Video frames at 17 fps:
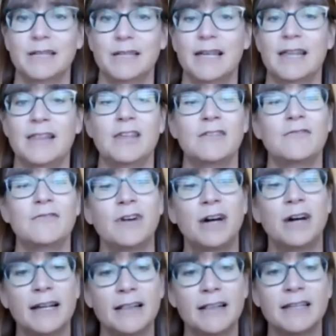And then
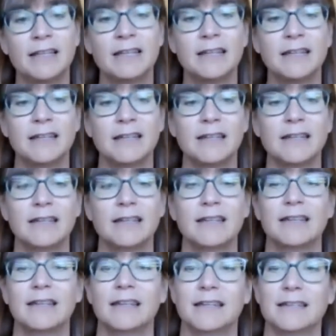finally,
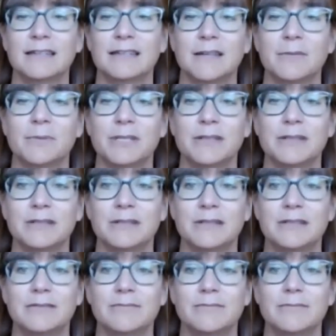
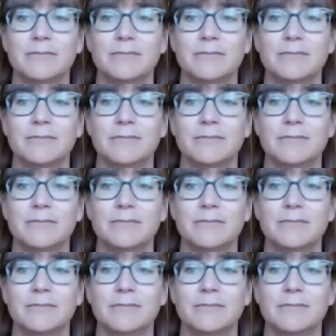acceptance.